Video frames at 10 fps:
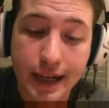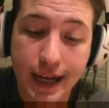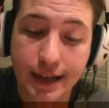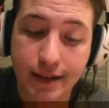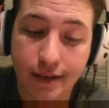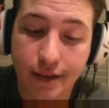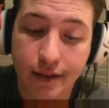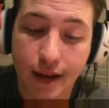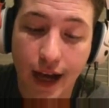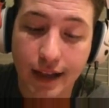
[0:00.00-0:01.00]
and
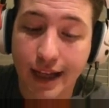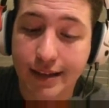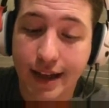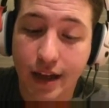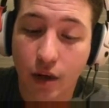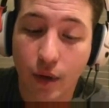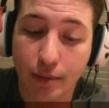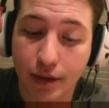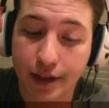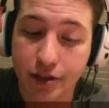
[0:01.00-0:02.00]
I like taking away
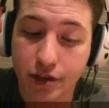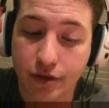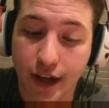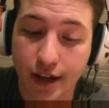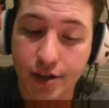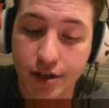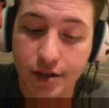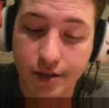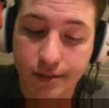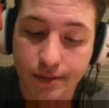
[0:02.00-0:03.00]
players' advantages.